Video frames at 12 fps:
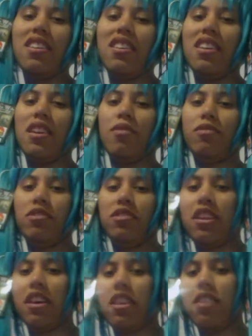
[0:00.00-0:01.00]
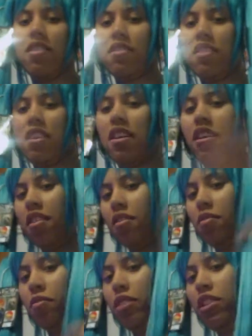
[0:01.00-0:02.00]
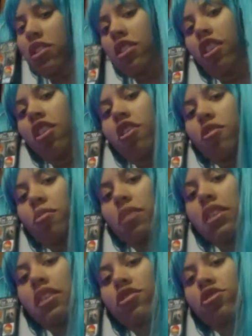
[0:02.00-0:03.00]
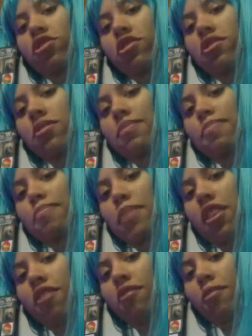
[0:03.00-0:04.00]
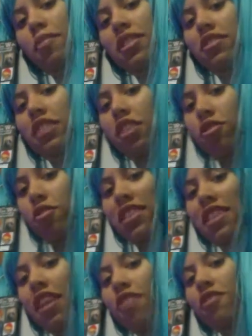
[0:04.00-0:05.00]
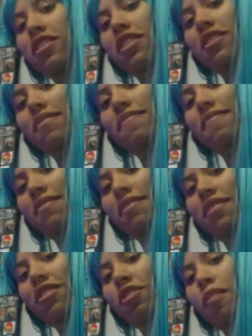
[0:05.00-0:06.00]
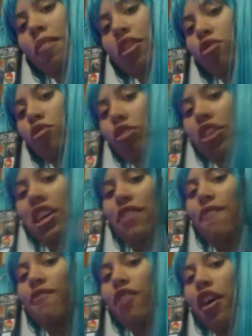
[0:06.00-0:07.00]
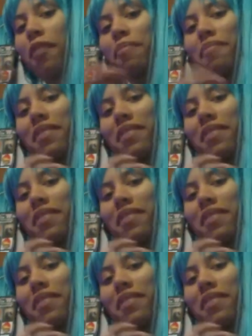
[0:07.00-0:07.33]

I would just say with the long wigs, just be careful because they do get tangled, no matter who you get them from.